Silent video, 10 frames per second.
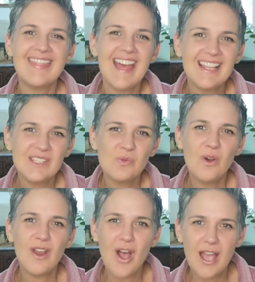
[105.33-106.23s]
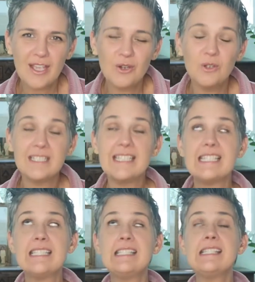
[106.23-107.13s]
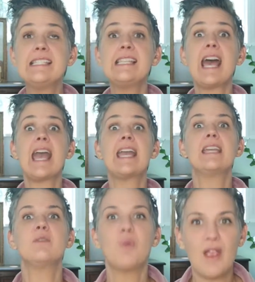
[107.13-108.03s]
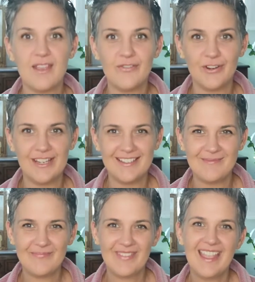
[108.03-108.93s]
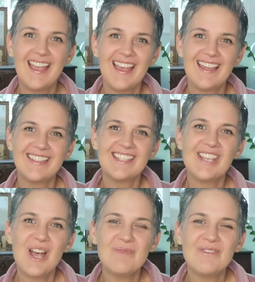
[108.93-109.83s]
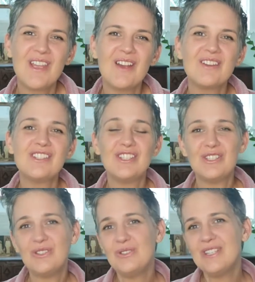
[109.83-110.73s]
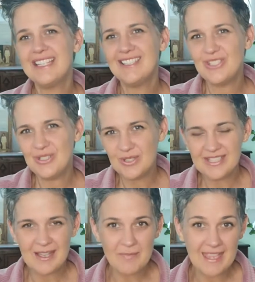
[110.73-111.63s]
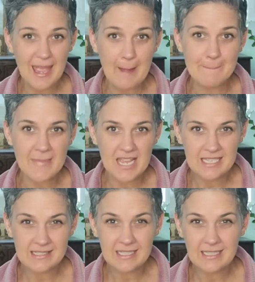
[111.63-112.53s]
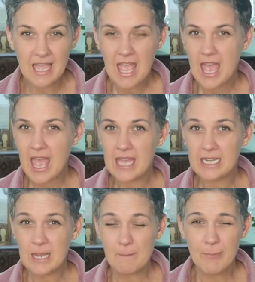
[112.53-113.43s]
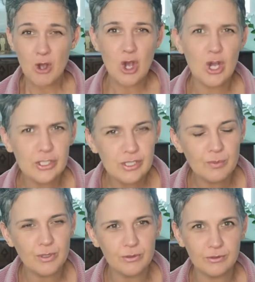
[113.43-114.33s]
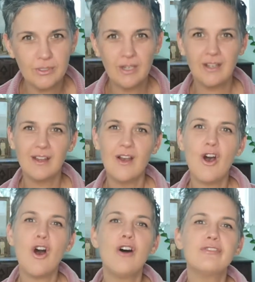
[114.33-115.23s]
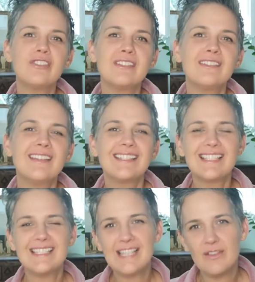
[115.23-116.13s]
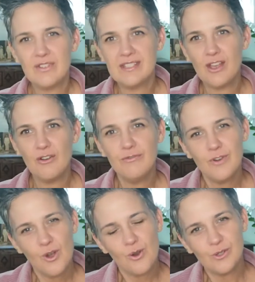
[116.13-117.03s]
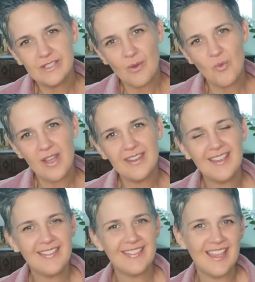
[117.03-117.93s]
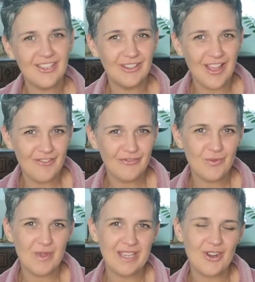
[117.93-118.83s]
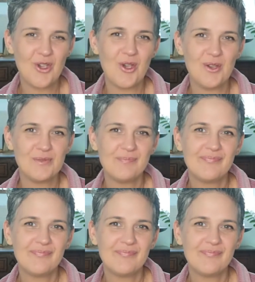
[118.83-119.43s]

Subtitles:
That's what I call insane bravery. The type of courage that you need to do something amazing and impossible, often to save yourself or someone that you love from being hurt.